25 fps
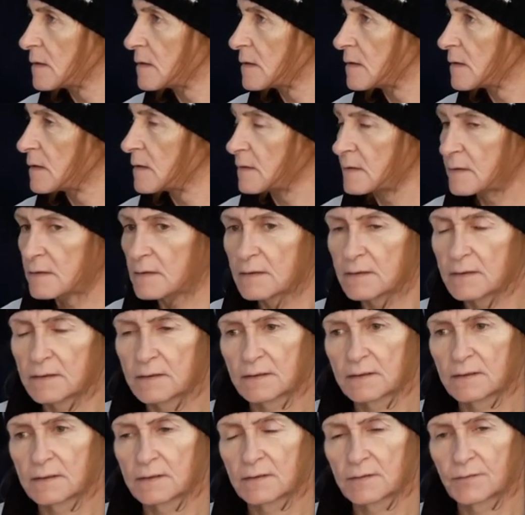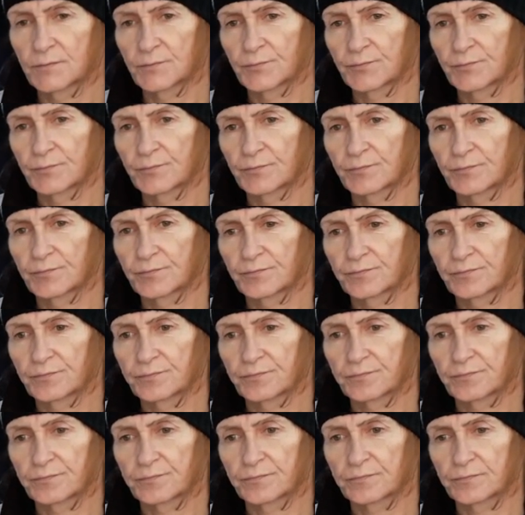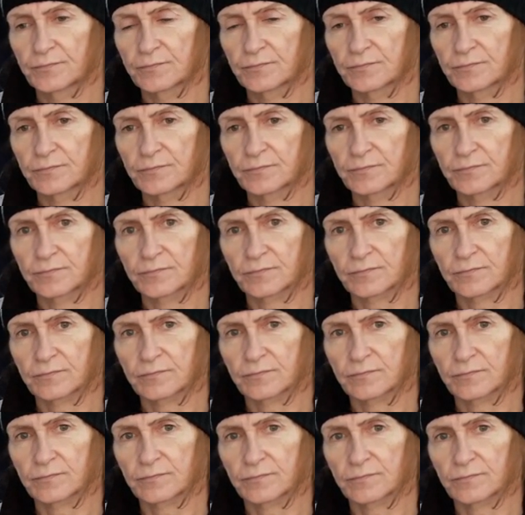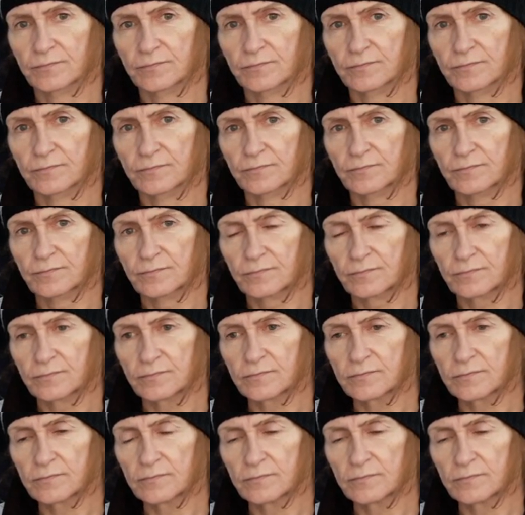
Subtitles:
The person shown says nothing.